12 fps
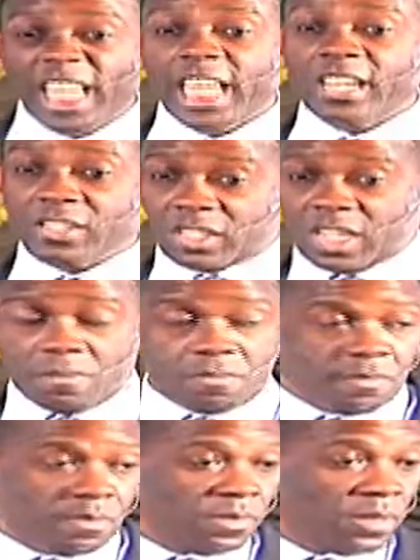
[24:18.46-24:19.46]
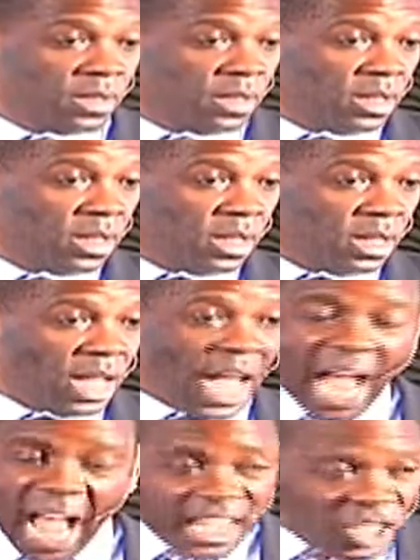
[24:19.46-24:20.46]
kissed him.
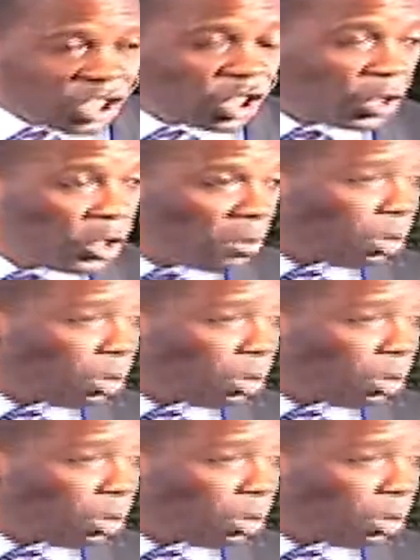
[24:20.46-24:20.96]
I just couldn't